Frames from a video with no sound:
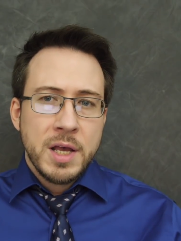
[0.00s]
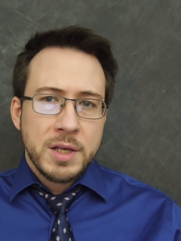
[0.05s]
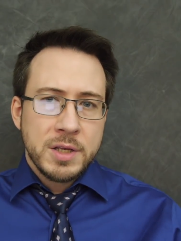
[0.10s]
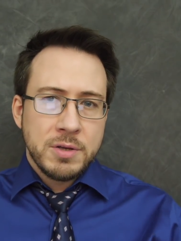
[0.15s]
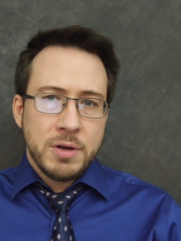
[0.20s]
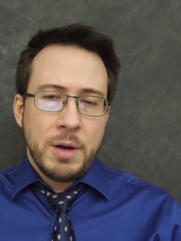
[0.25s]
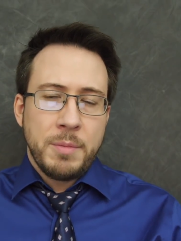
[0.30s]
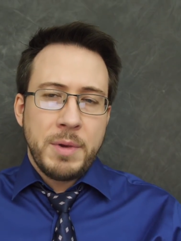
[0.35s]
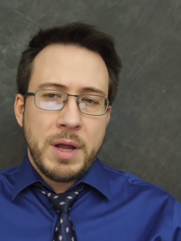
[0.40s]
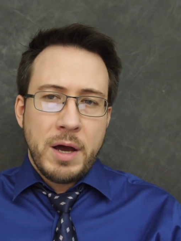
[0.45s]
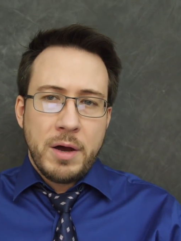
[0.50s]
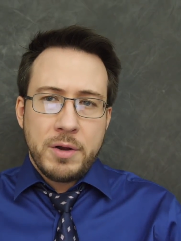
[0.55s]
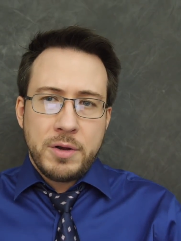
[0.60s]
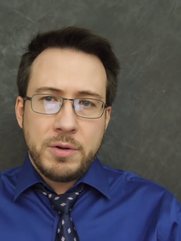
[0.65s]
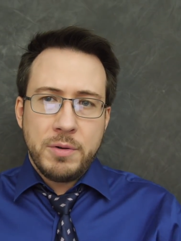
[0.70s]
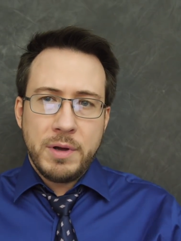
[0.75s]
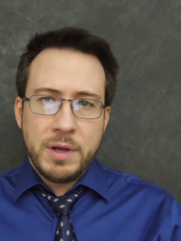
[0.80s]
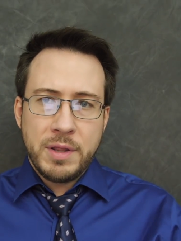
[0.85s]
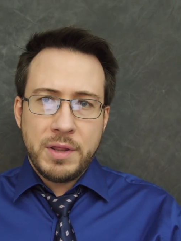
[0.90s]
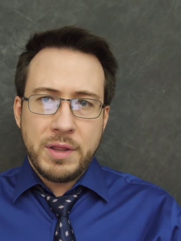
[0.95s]
So I'm now
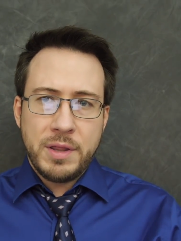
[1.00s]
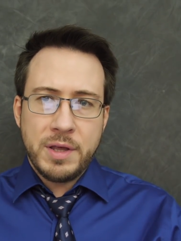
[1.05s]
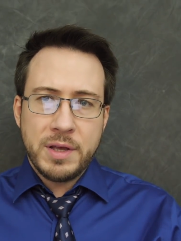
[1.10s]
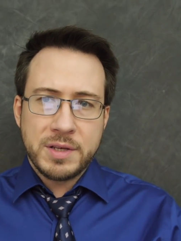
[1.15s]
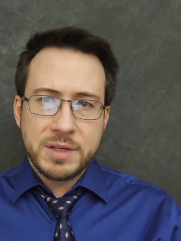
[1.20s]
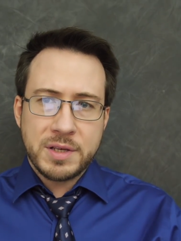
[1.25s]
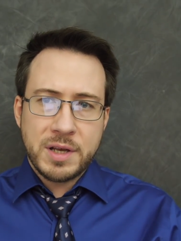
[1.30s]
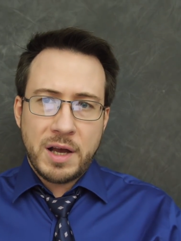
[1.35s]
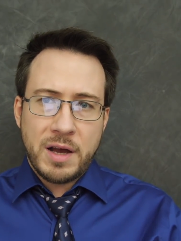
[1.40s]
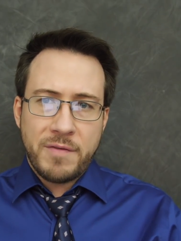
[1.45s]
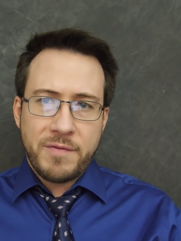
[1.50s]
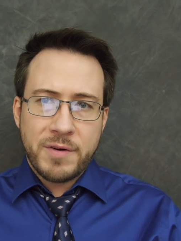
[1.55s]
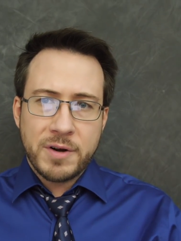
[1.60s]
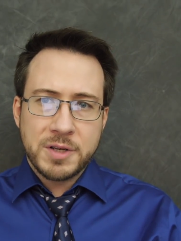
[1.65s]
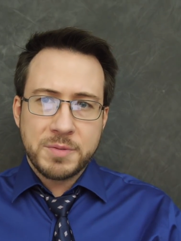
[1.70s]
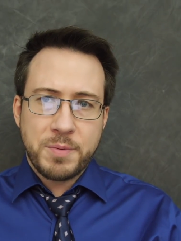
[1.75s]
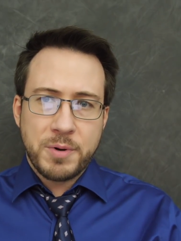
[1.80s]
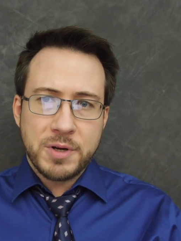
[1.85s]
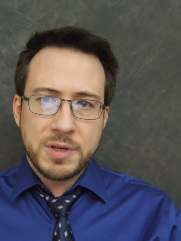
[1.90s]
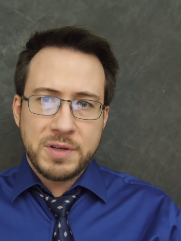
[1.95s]
doing this
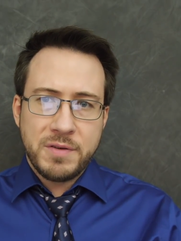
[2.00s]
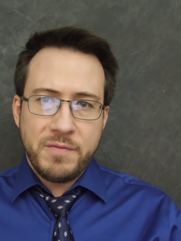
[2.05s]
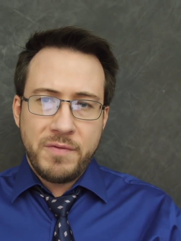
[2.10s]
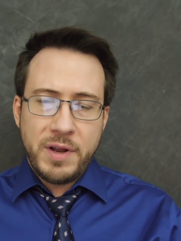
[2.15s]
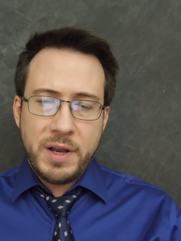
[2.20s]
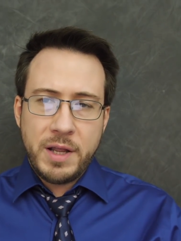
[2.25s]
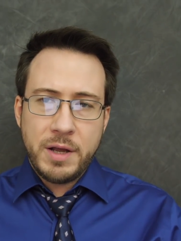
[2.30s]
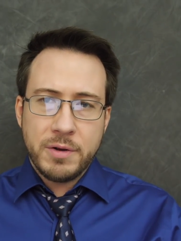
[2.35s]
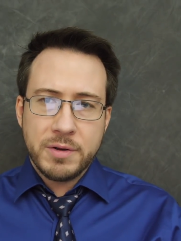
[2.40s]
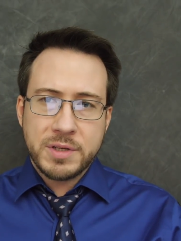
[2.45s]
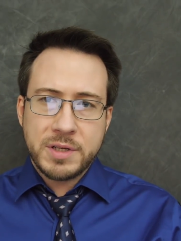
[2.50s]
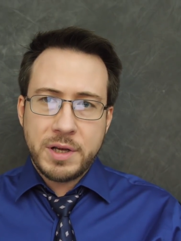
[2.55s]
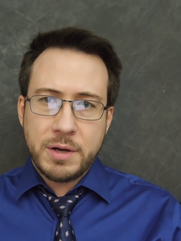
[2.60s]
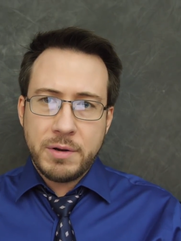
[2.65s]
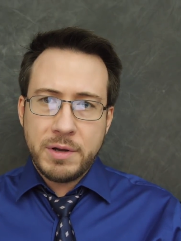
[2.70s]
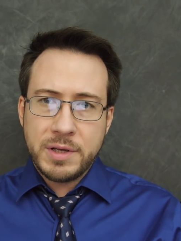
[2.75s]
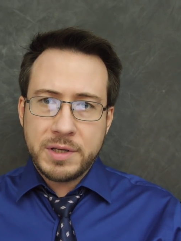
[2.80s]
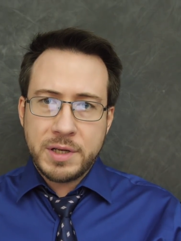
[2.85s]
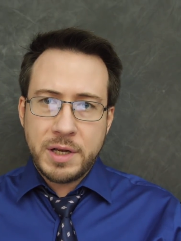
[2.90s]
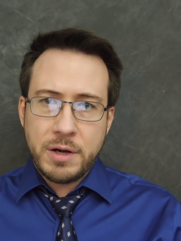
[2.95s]
first-person video
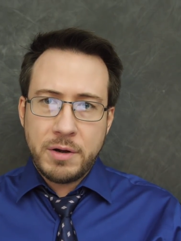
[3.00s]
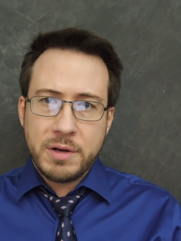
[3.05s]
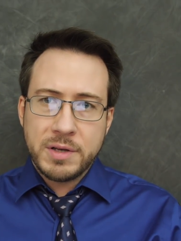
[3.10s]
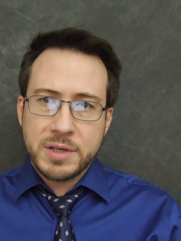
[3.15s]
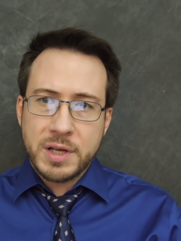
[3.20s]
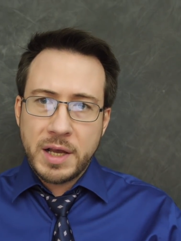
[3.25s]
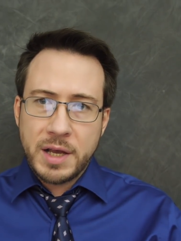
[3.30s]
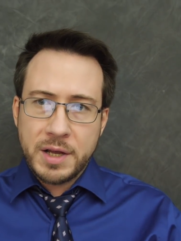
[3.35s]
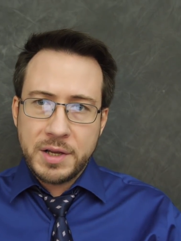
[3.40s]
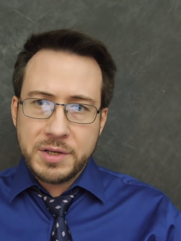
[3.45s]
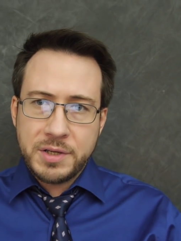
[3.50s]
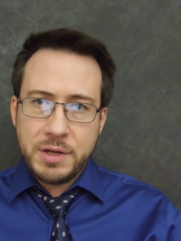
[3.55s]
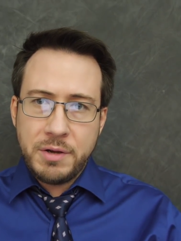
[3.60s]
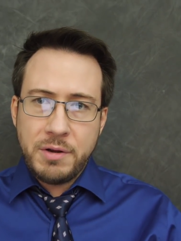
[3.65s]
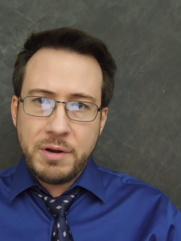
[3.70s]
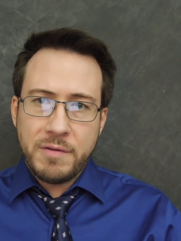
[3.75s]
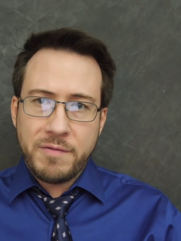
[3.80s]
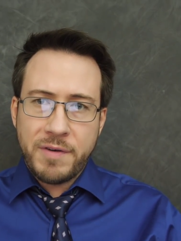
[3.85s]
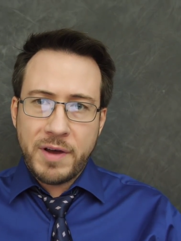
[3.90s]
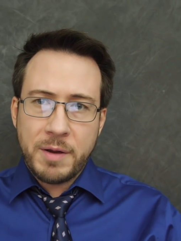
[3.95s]
series here as I
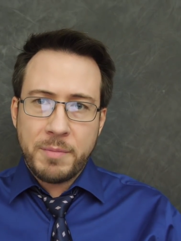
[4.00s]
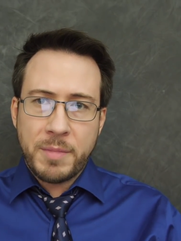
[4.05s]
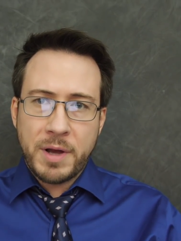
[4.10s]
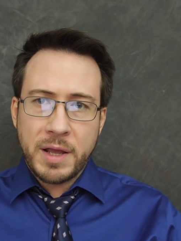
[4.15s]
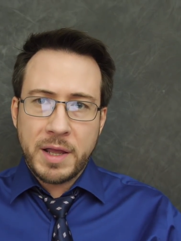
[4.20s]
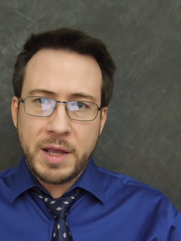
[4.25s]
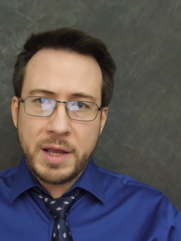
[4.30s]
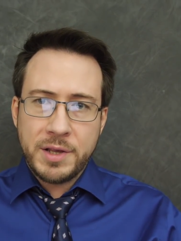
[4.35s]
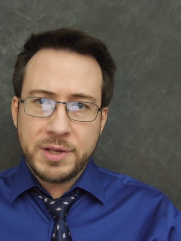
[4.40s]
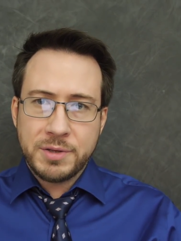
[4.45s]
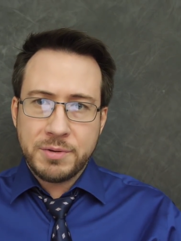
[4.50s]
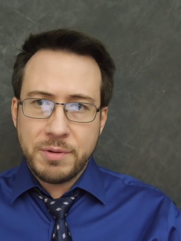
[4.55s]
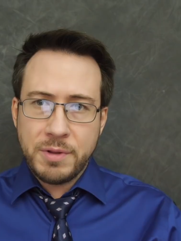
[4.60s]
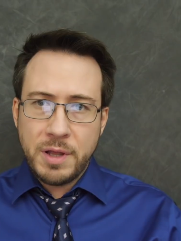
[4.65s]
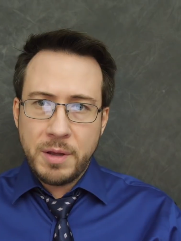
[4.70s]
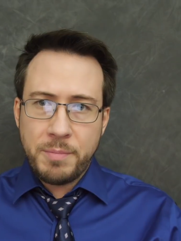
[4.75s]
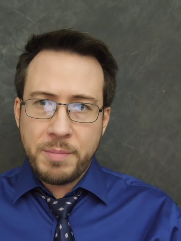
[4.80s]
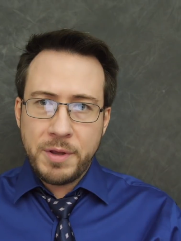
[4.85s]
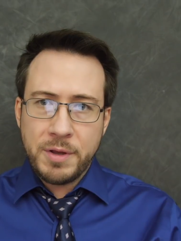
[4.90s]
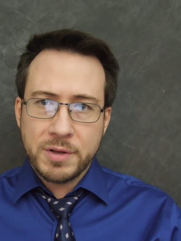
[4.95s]
continue to fight my case through
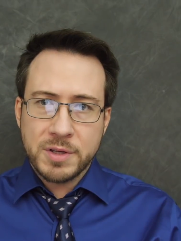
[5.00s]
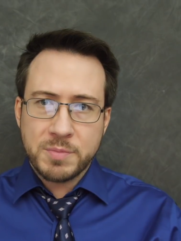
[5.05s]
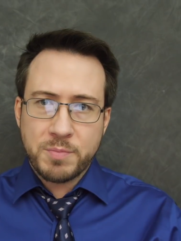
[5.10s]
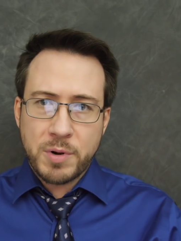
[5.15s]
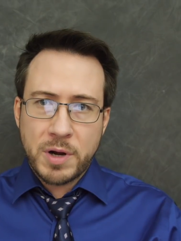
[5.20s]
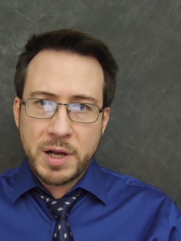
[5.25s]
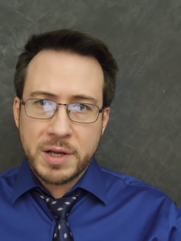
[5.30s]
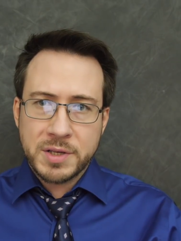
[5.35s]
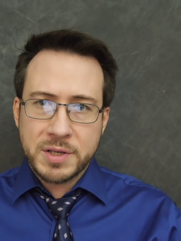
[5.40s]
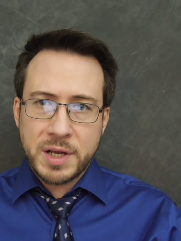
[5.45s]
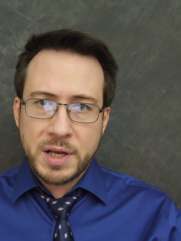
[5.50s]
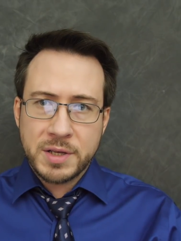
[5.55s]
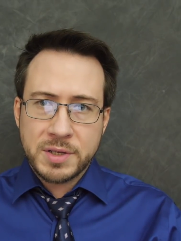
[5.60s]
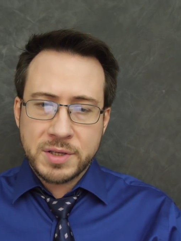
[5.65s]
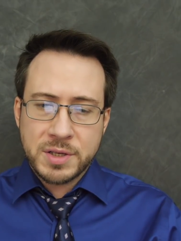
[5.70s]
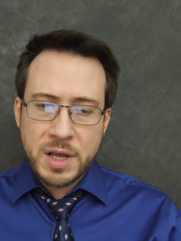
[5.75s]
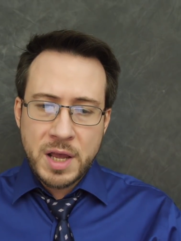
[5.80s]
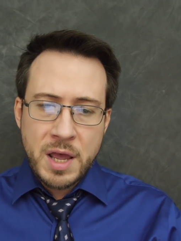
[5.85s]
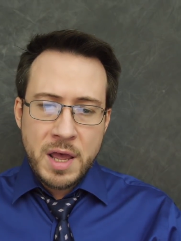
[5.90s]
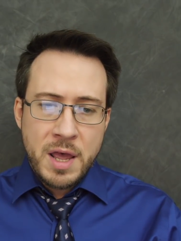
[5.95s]
the appeals
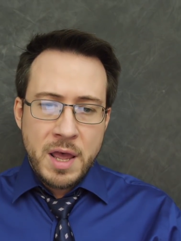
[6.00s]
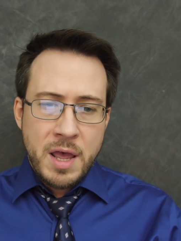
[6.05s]
process,